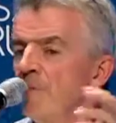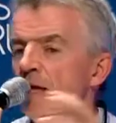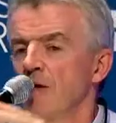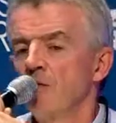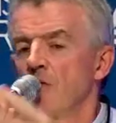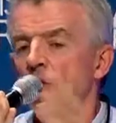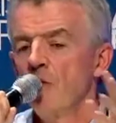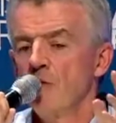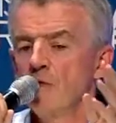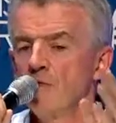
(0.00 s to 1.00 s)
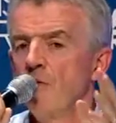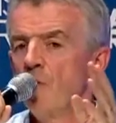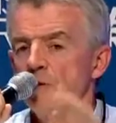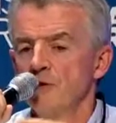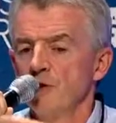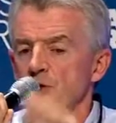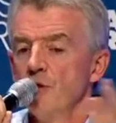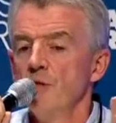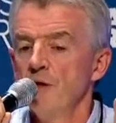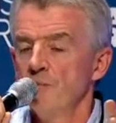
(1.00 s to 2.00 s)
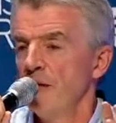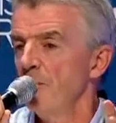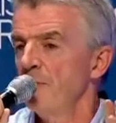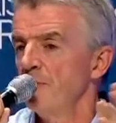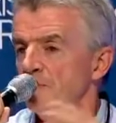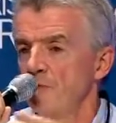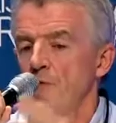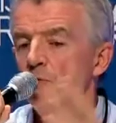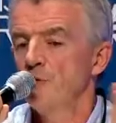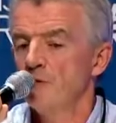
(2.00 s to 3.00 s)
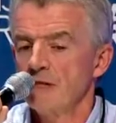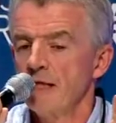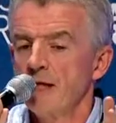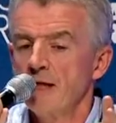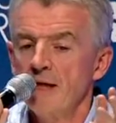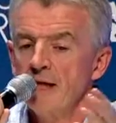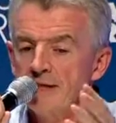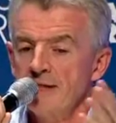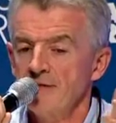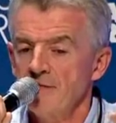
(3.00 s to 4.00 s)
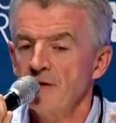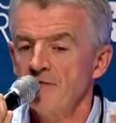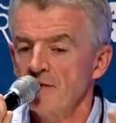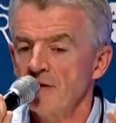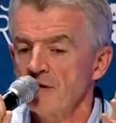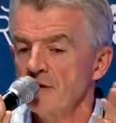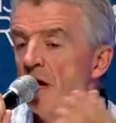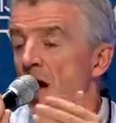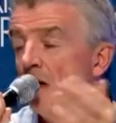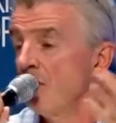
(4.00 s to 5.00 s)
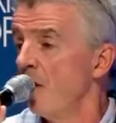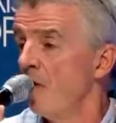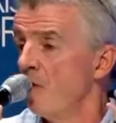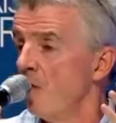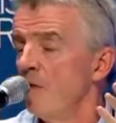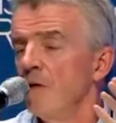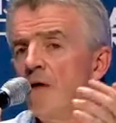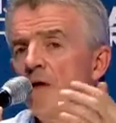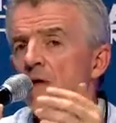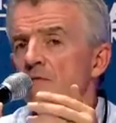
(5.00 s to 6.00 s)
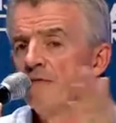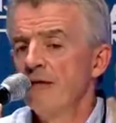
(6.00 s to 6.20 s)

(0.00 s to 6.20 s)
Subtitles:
They can no longer look forward to screwing people for ludicrously excessive airfares on long haul for the